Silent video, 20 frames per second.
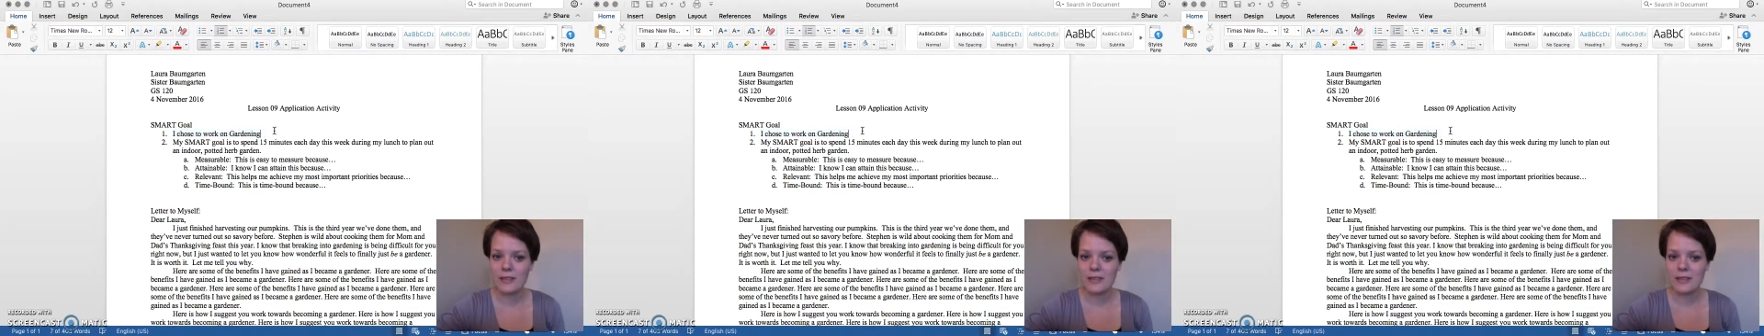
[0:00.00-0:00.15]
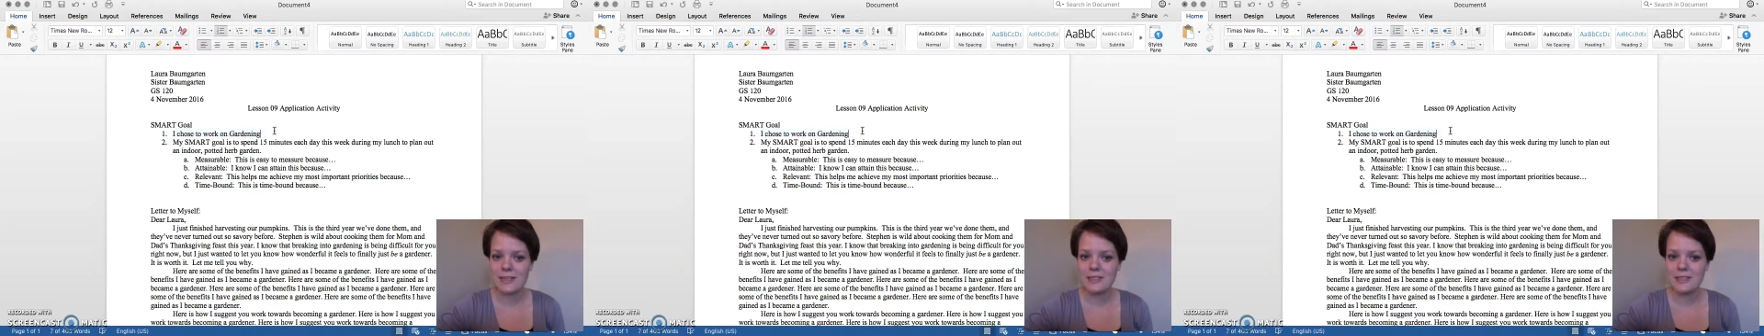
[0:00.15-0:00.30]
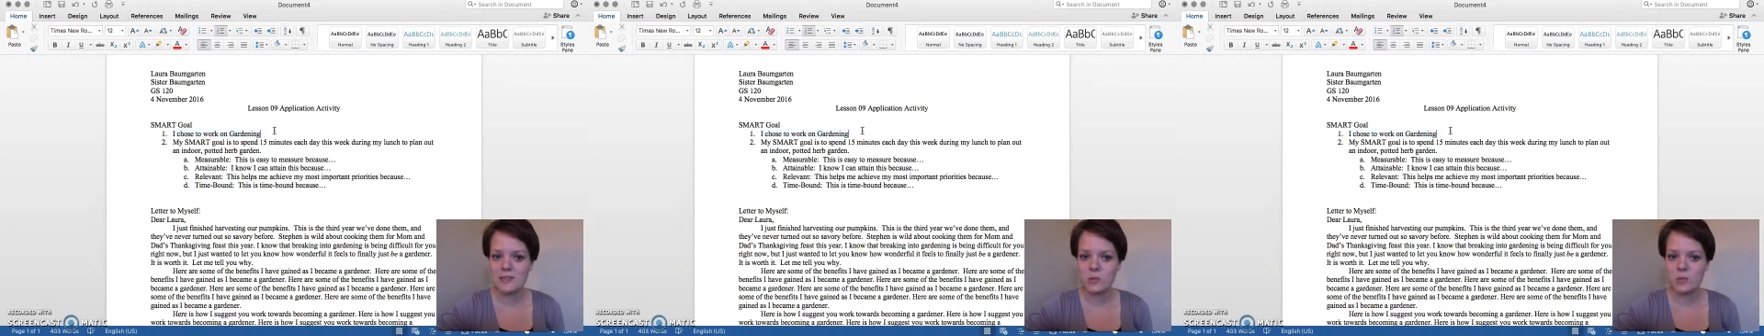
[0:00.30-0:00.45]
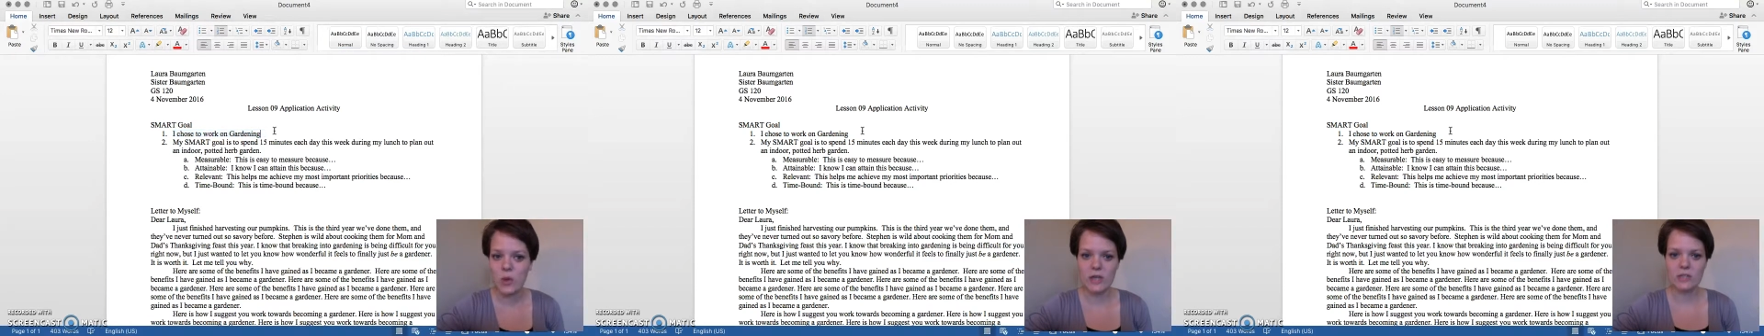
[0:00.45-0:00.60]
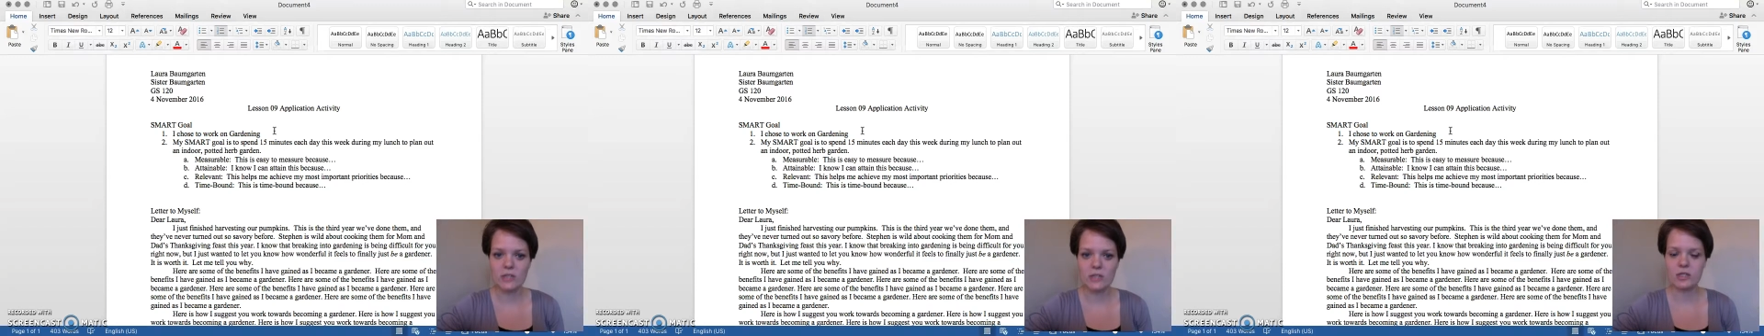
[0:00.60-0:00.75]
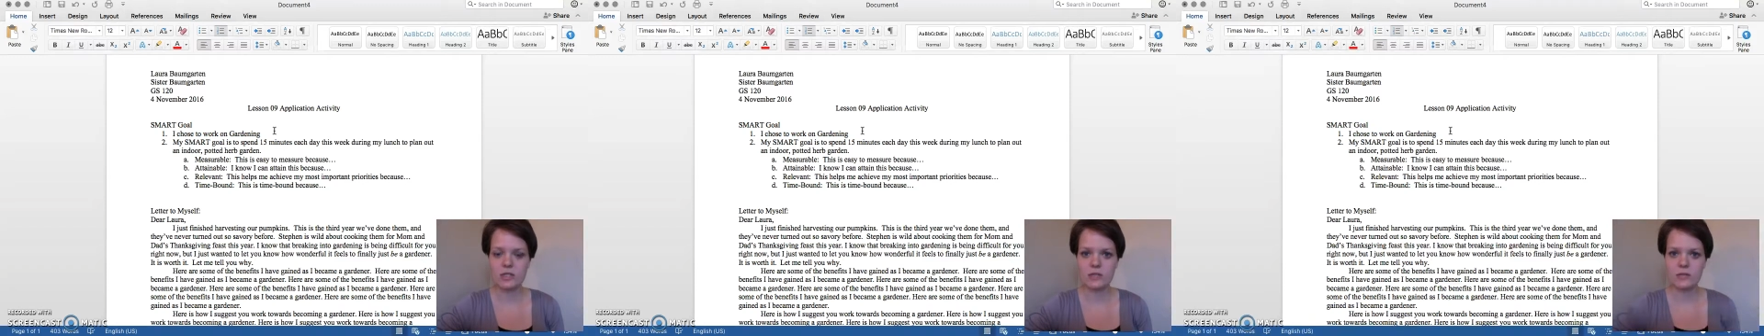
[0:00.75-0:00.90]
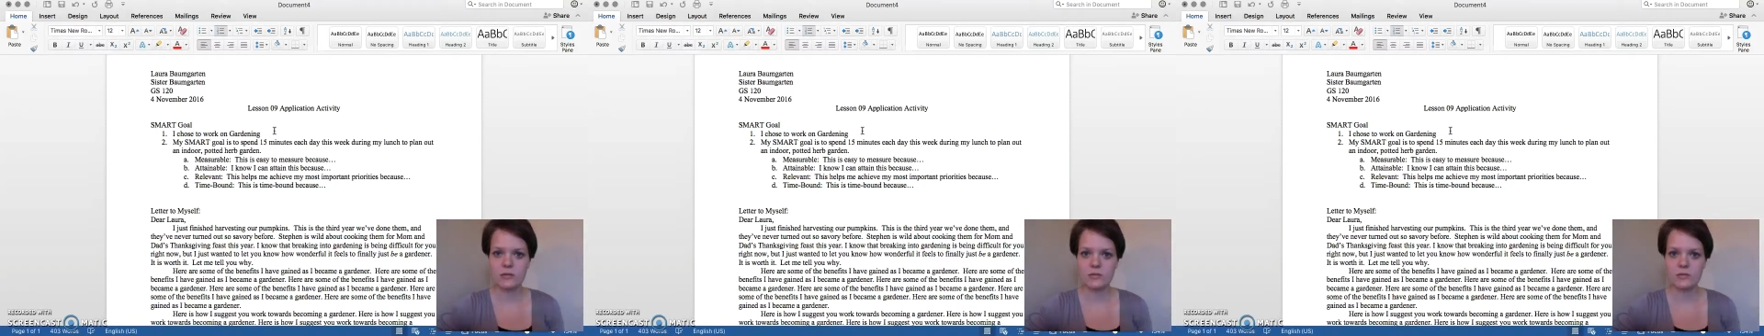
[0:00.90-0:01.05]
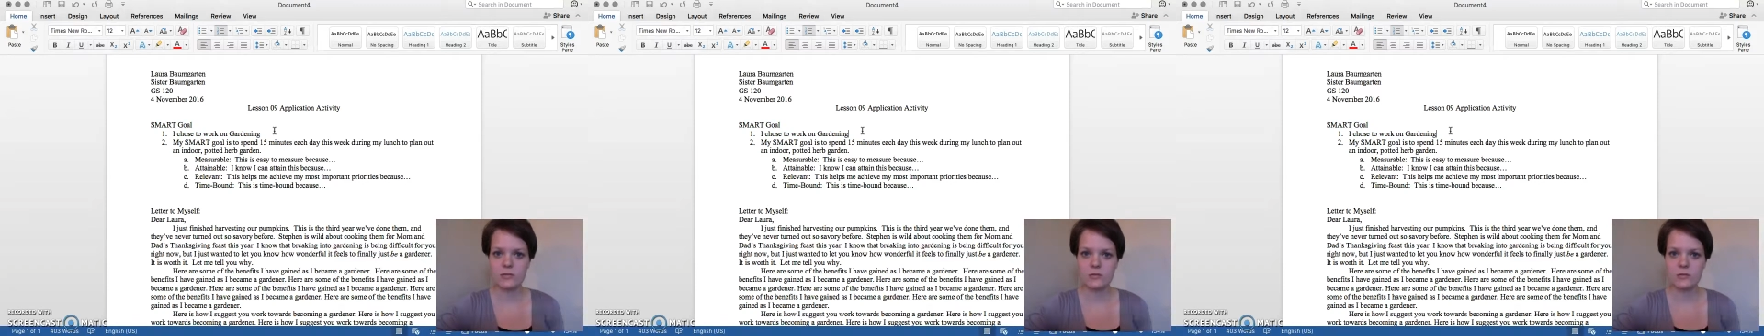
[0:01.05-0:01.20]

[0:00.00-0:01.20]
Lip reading: list which